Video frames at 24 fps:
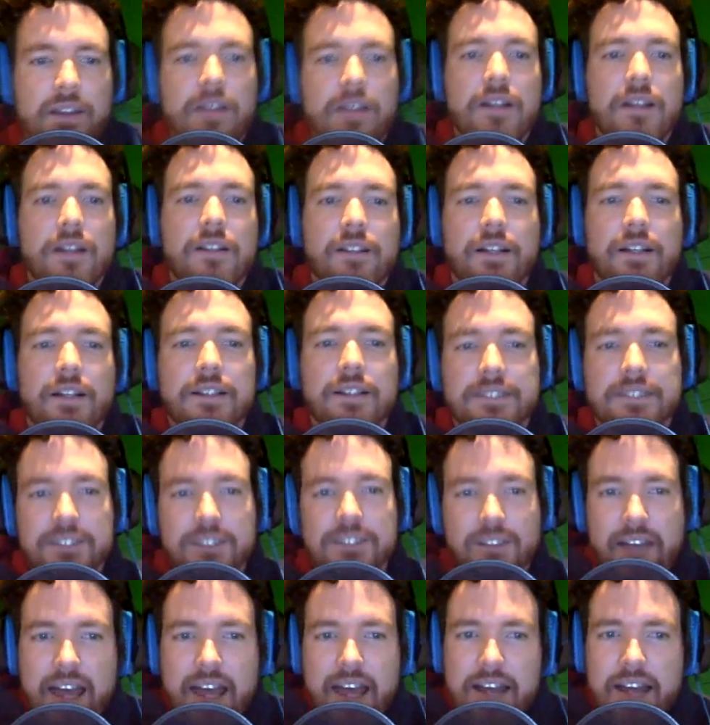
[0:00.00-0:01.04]
Alright, so
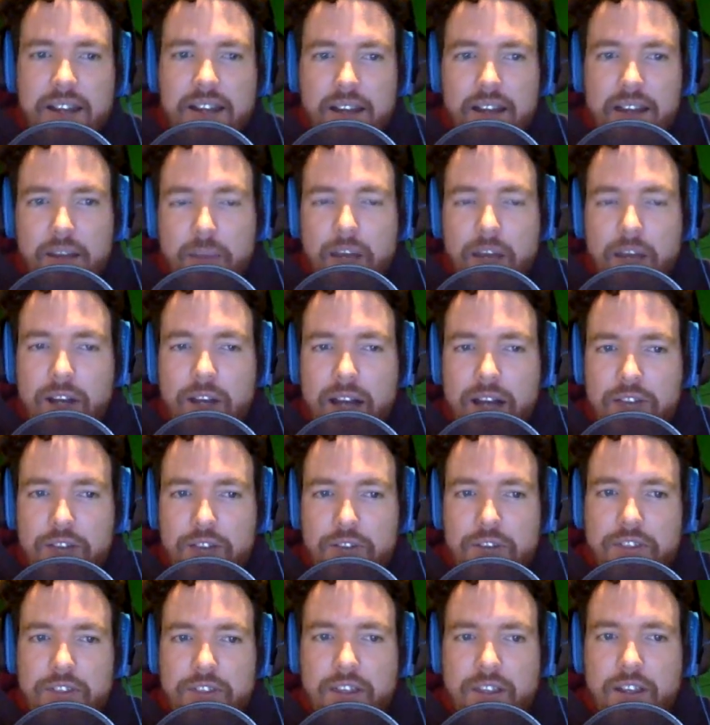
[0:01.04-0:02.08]
that
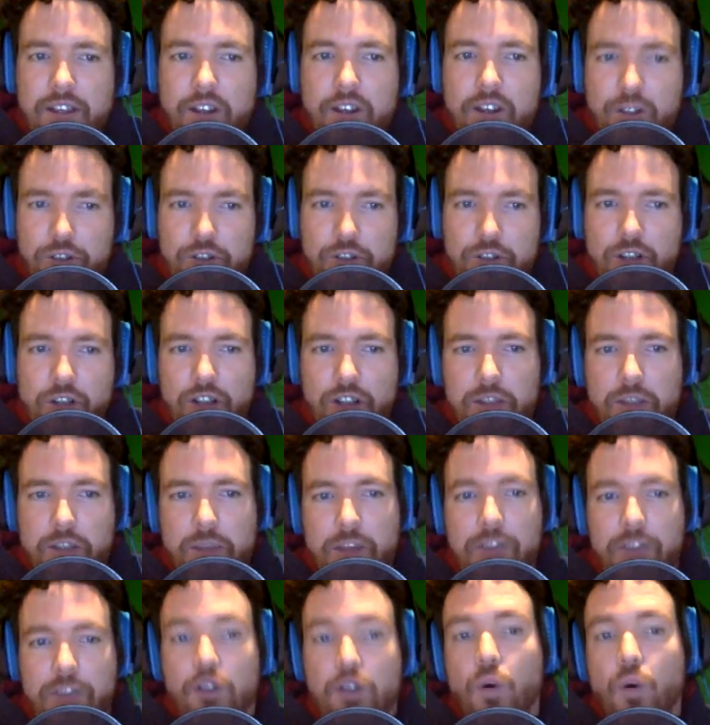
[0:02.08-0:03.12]
Biohazard thing also talked
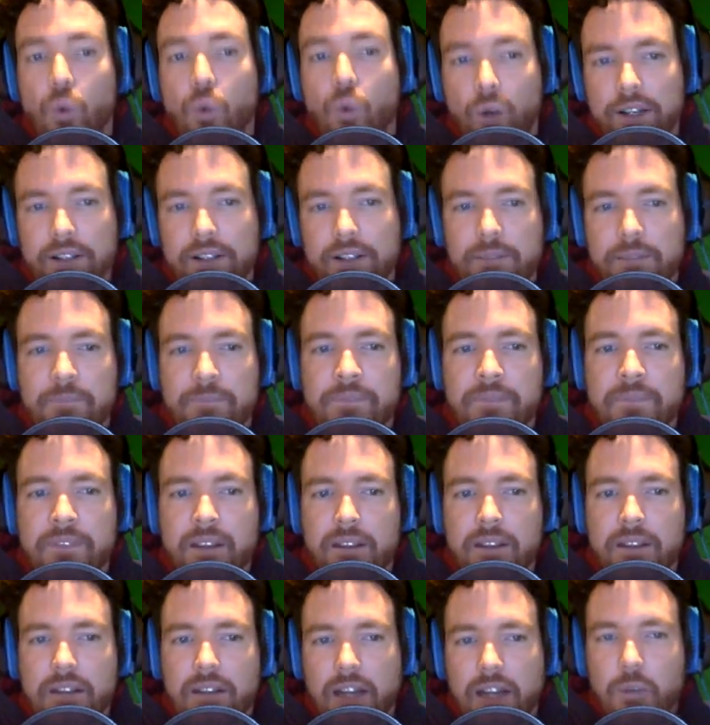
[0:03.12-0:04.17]
about the coin.
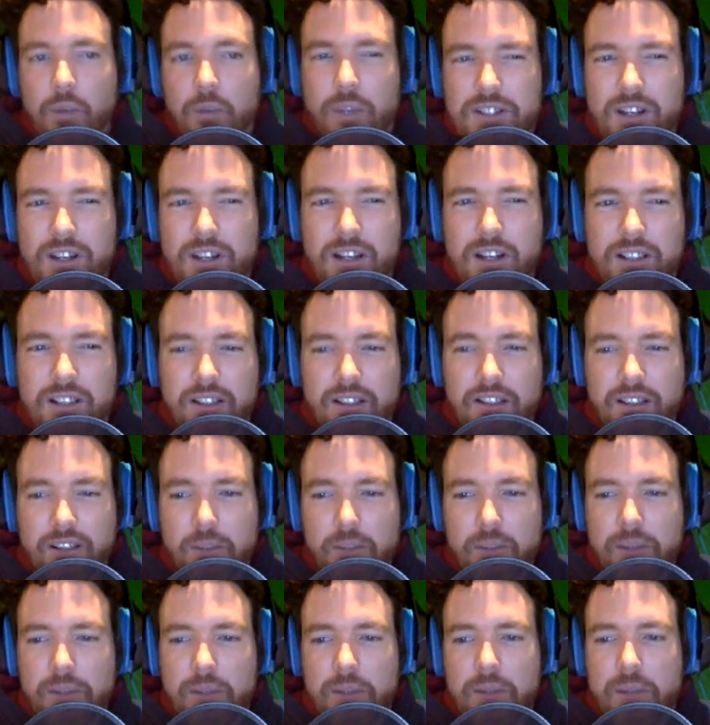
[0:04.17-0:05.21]
And we talked a little
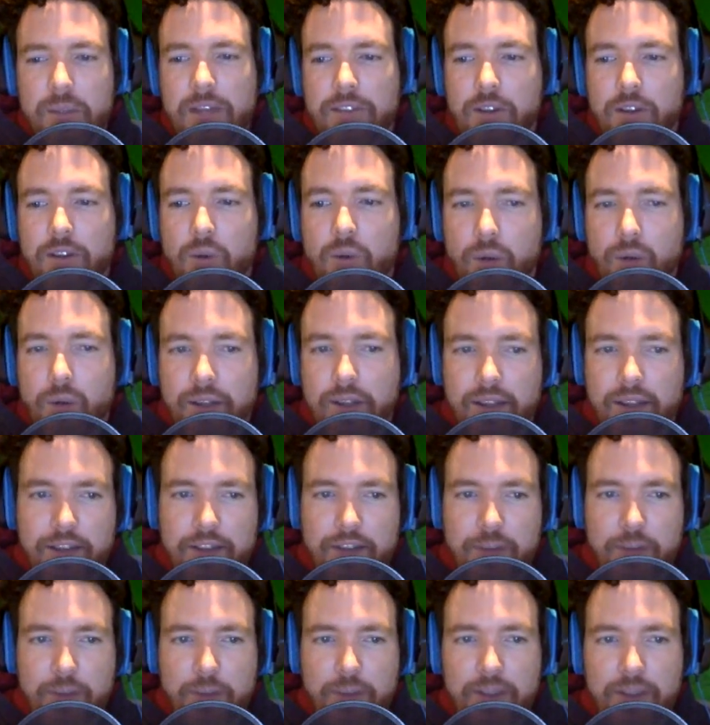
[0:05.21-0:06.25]
bit about the coin
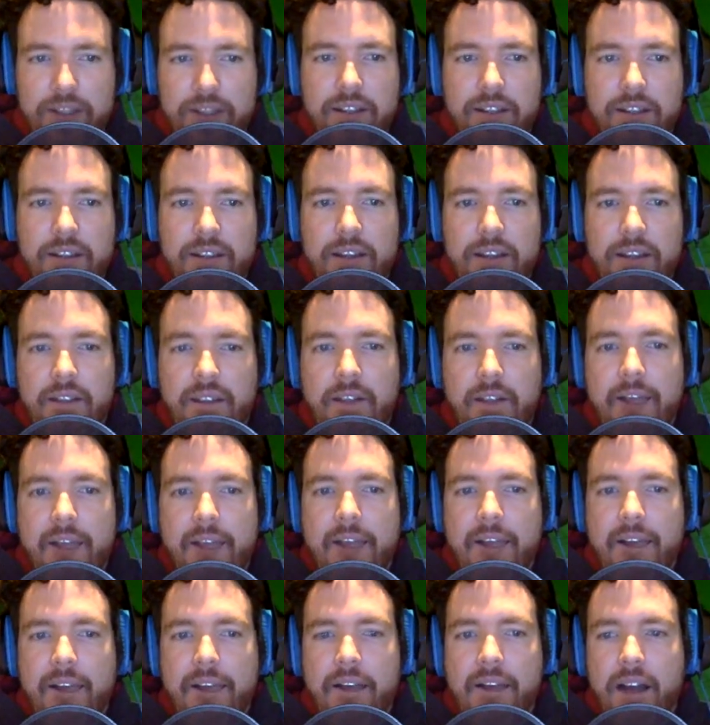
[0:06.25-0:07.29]
last week.
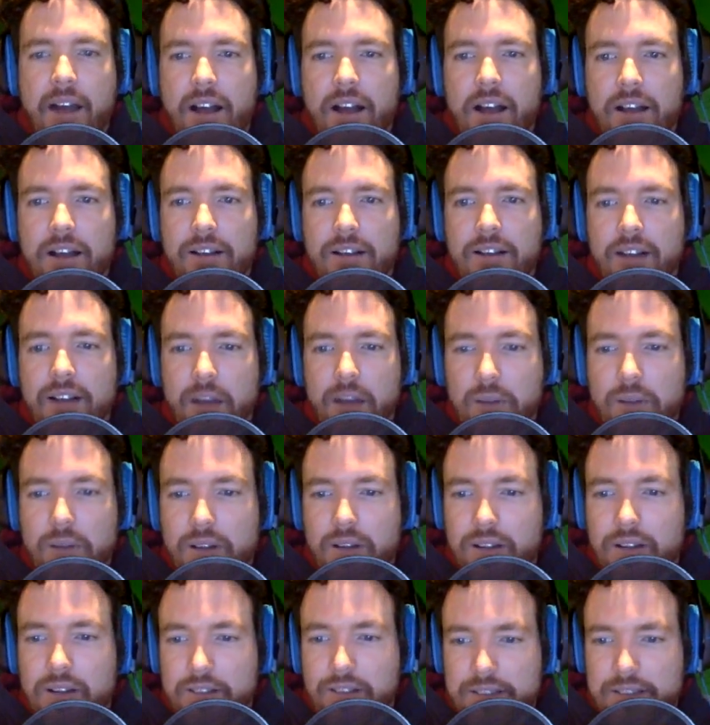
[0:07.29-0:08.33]

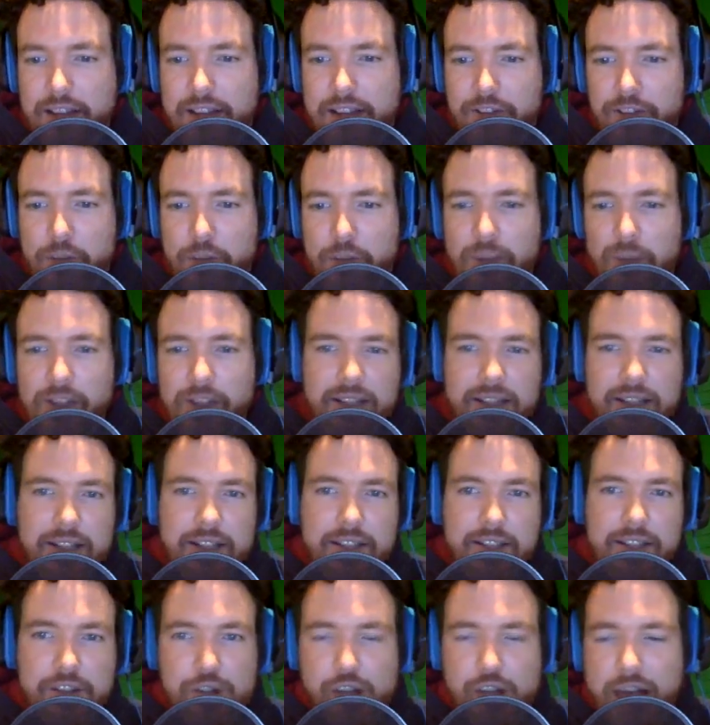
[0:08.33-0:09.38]
Did everybody in
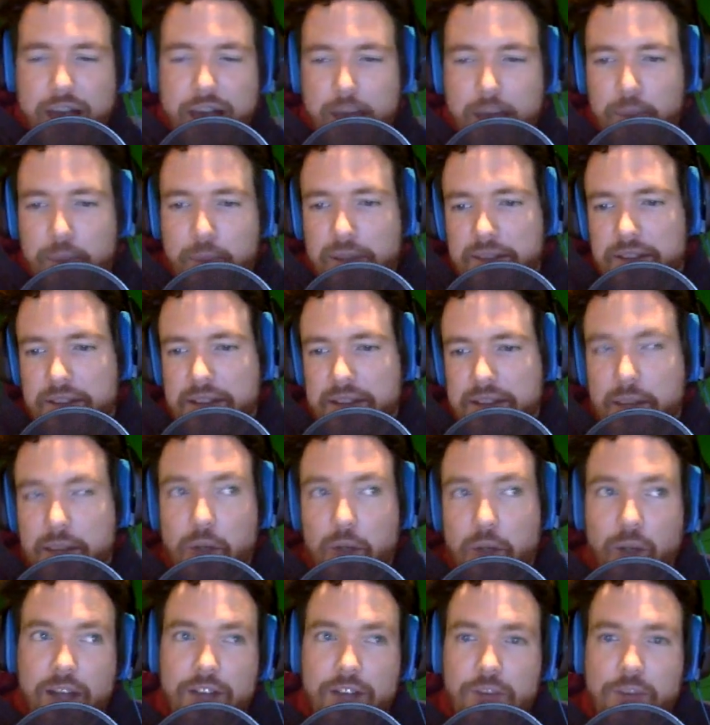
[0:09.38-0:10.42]
the chat beat the demo
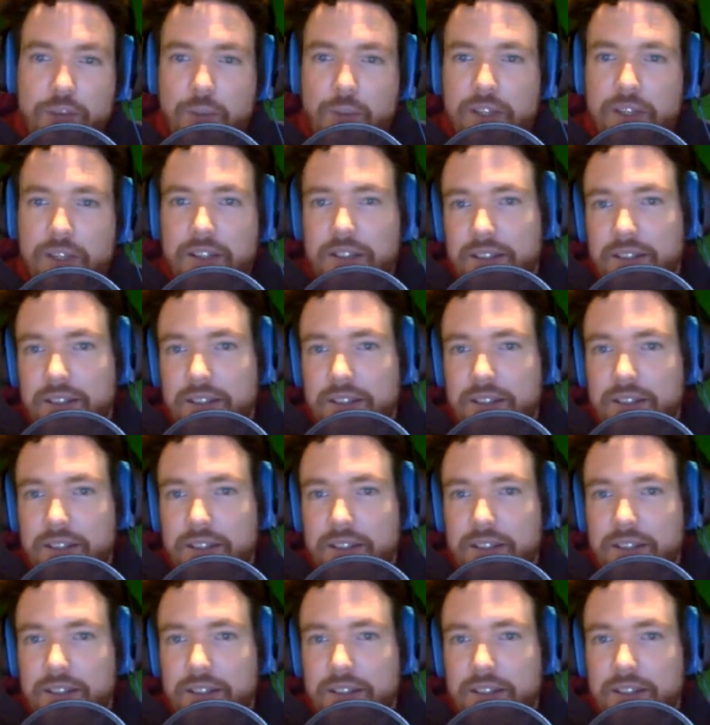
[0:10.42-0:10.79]
last week